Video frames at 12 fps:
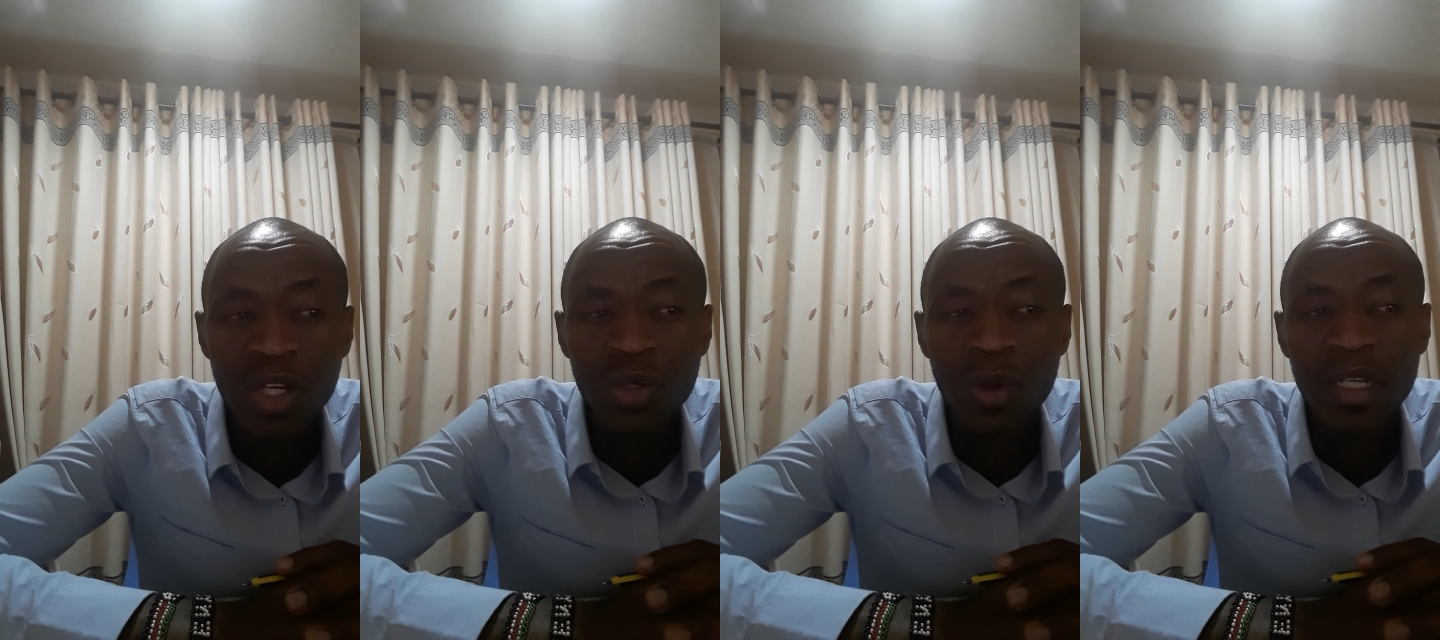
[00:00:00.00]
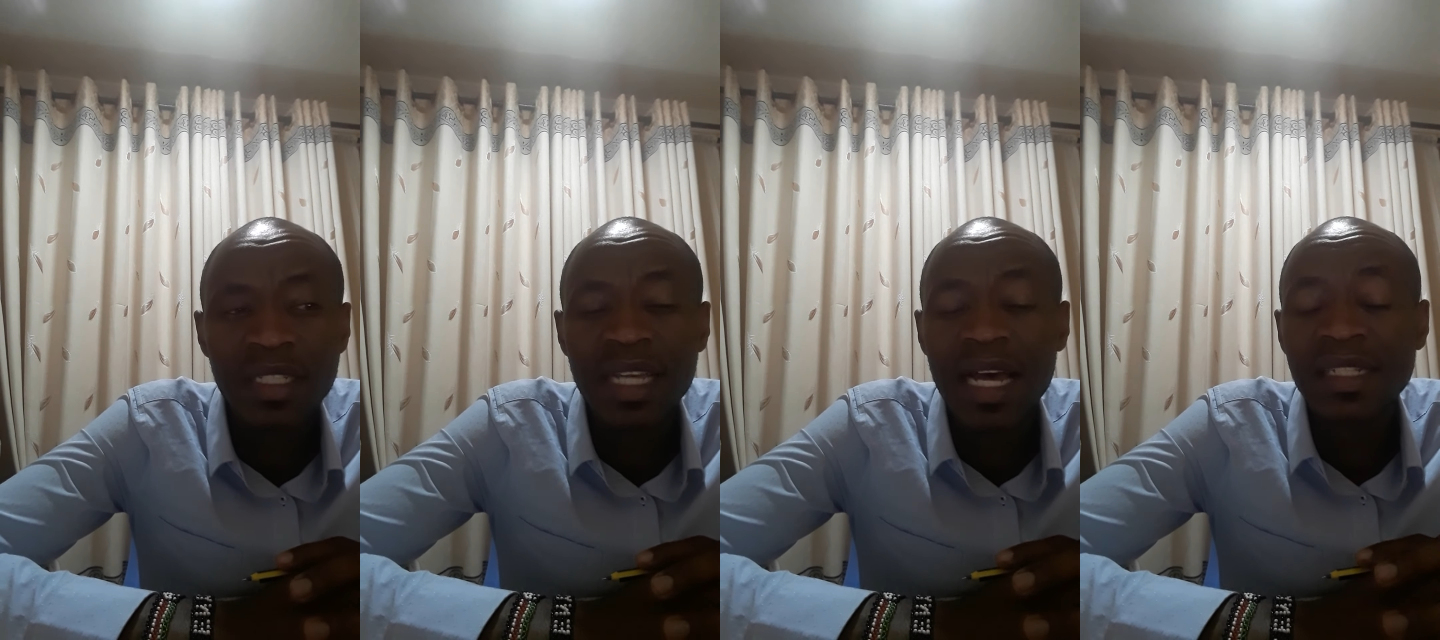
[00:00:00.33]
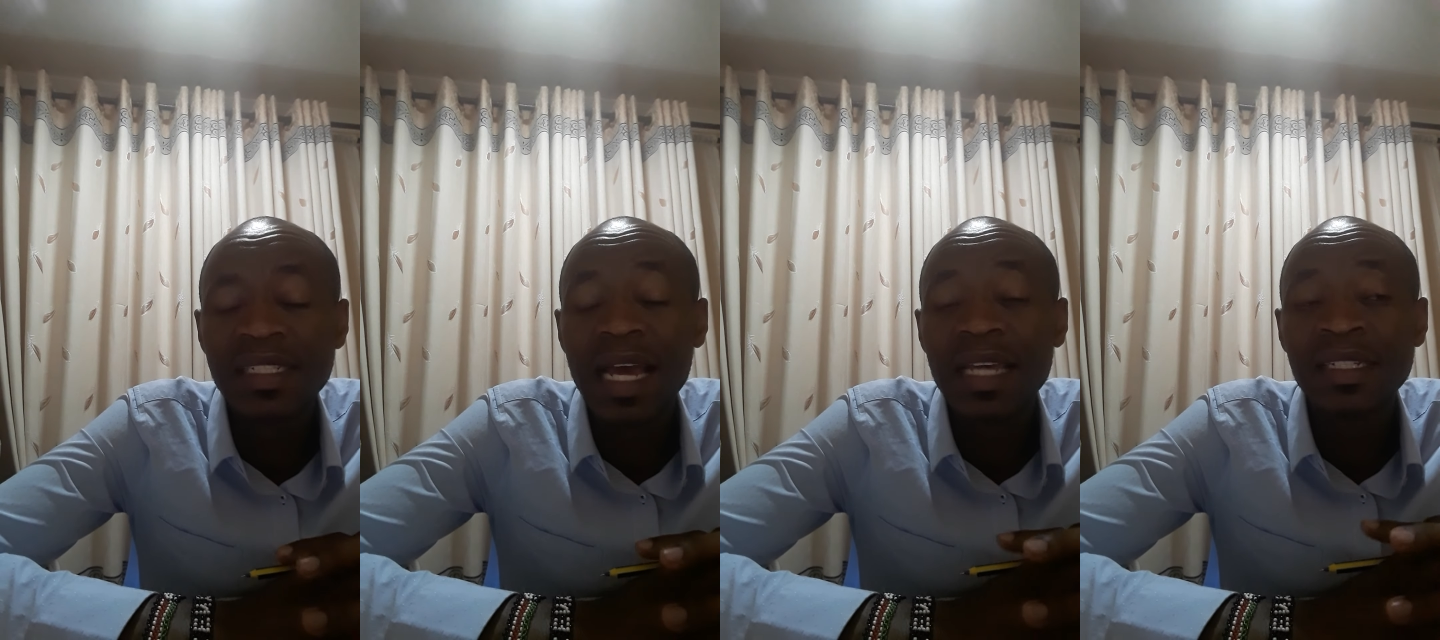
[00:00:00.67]
to
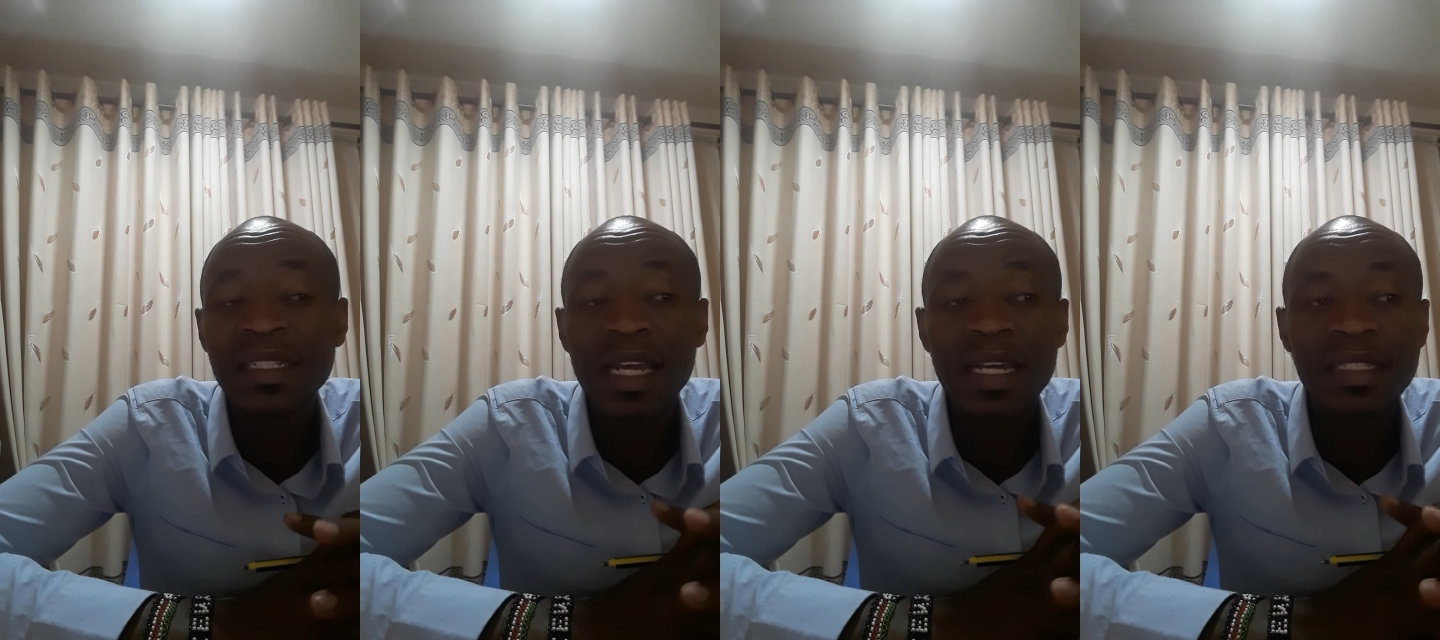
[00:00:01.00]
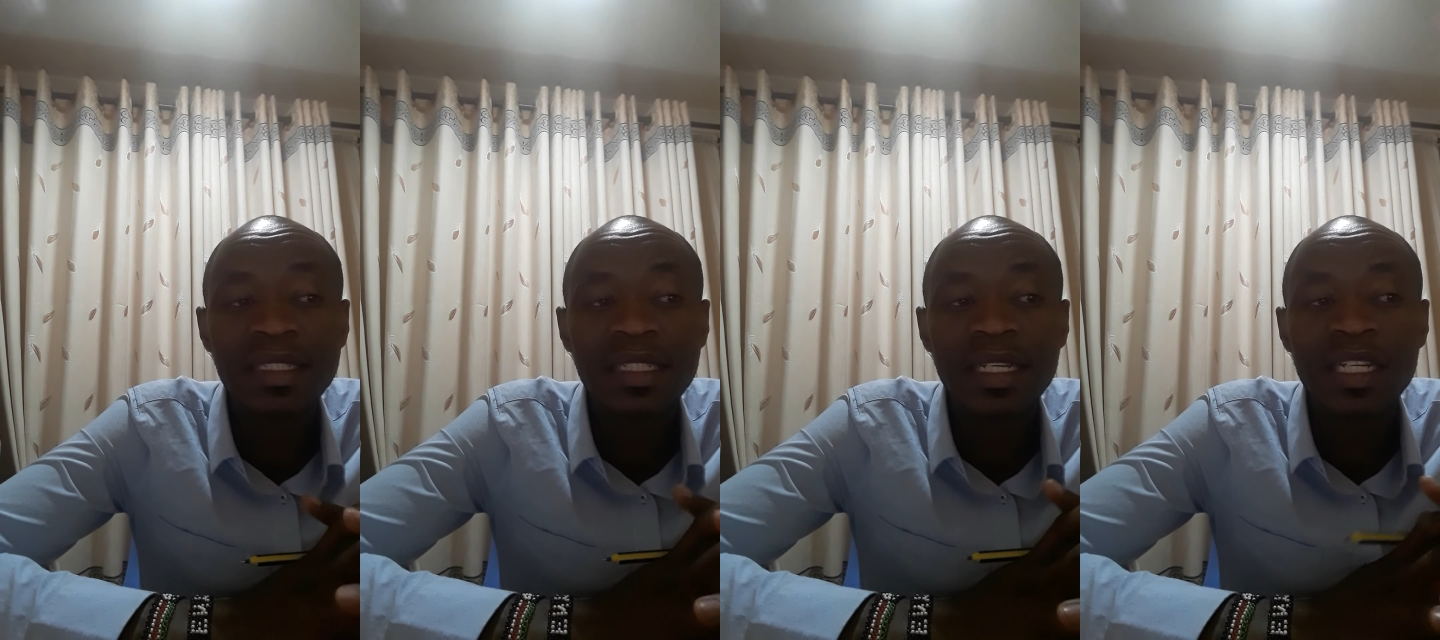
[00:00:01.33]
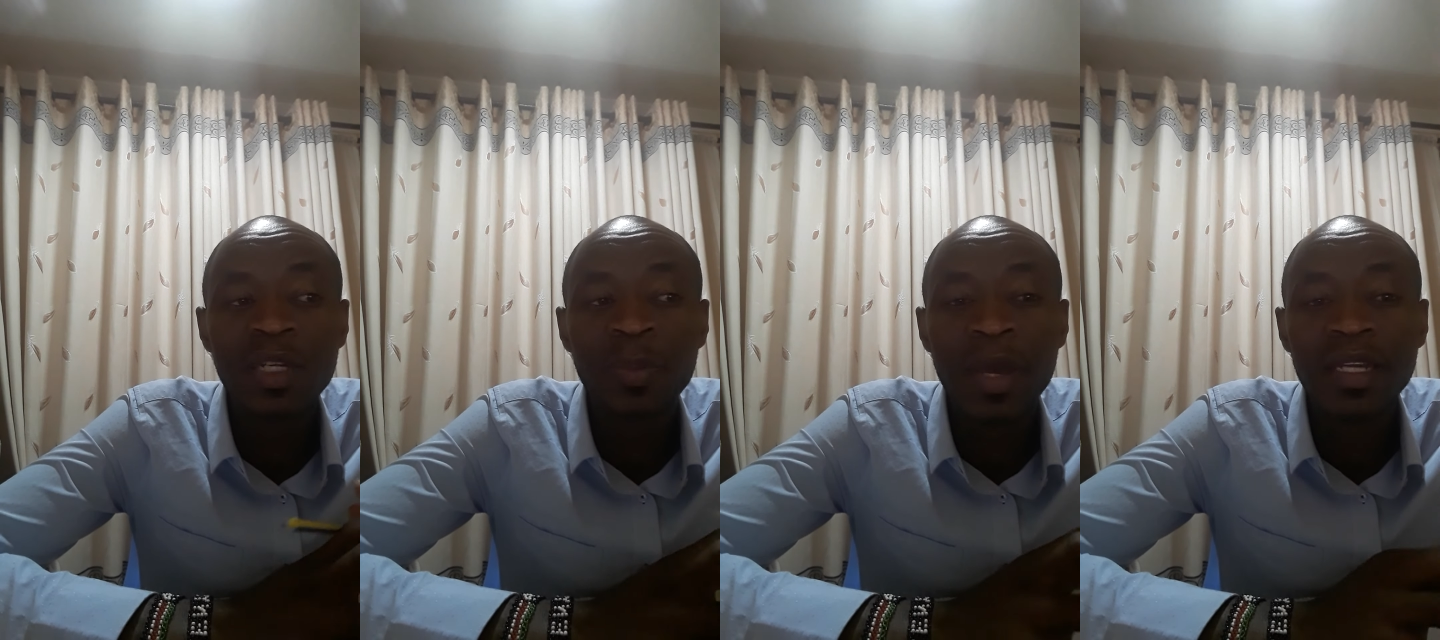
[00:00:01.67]
adjust tax rates
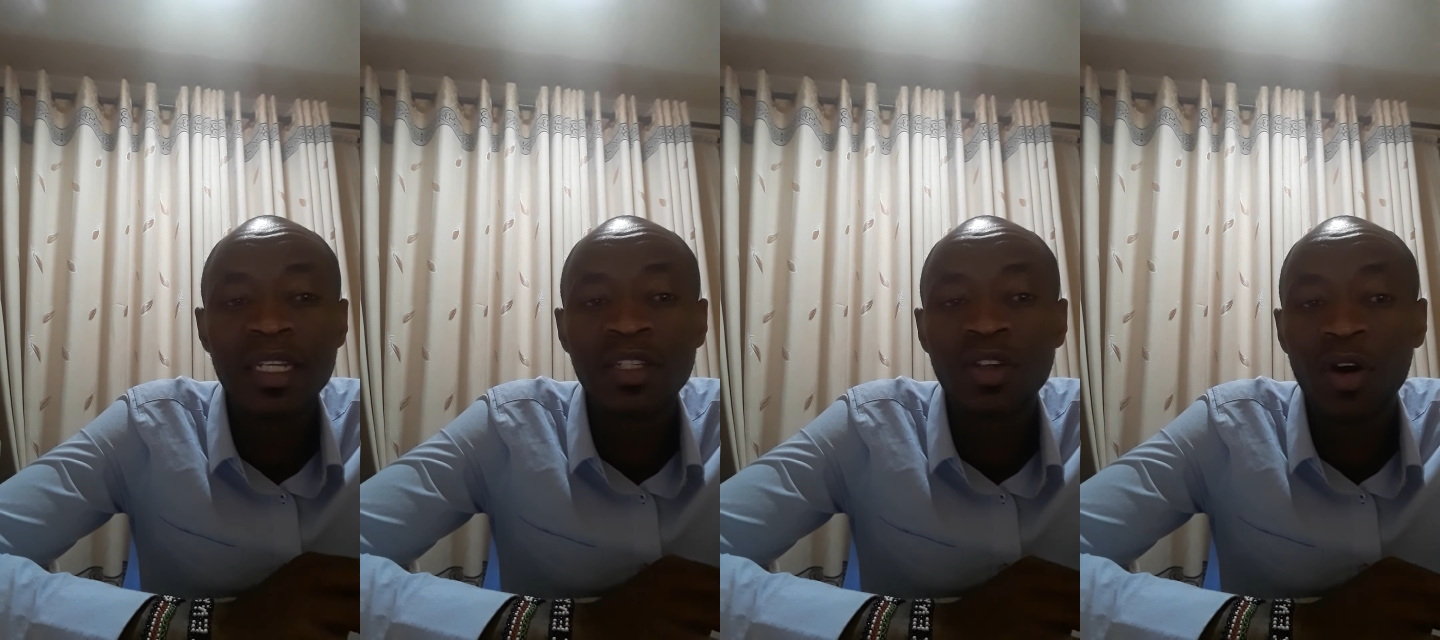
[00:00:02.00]
depending